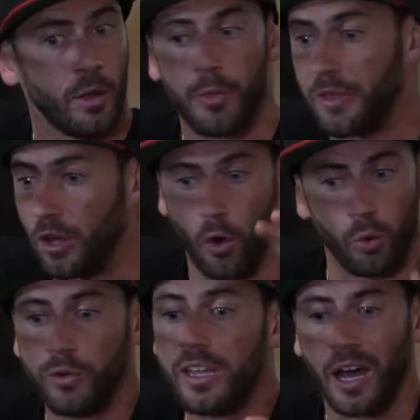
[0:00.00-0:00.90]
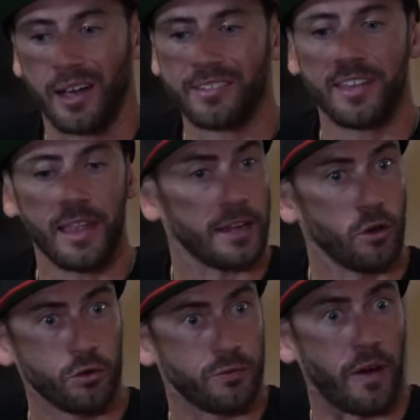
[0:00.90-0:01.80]
the only content that
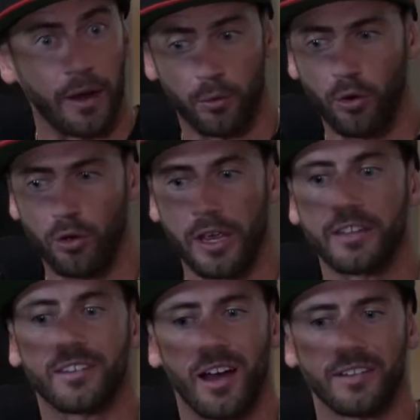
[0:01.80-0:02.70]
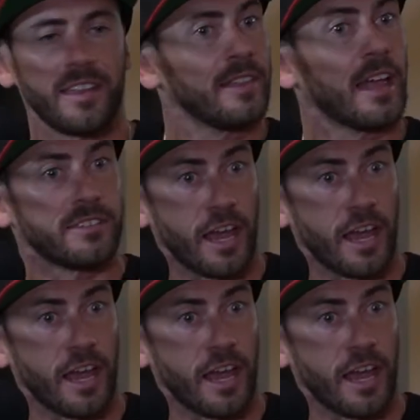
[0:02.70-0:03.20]
goes viral is content that's